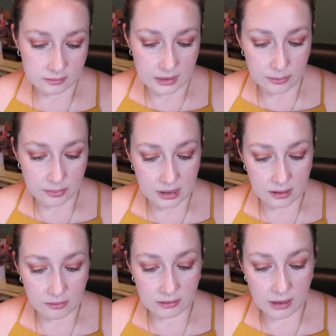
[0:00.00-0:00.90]

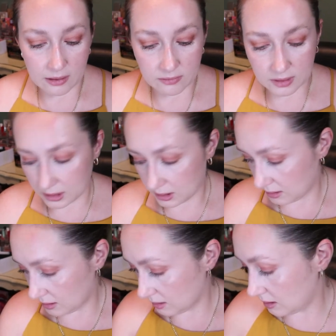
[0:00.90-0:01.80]
happy with
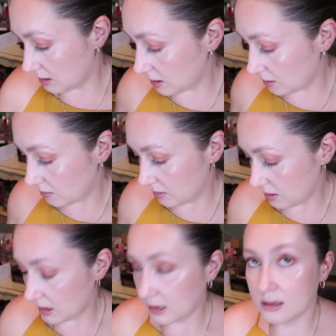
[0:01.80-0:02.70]
having to
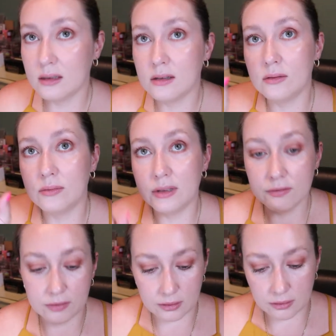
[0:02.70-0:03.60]
use like the little
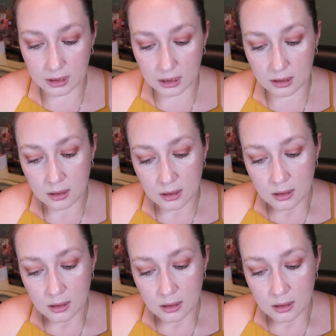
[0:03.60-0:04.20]
refill thing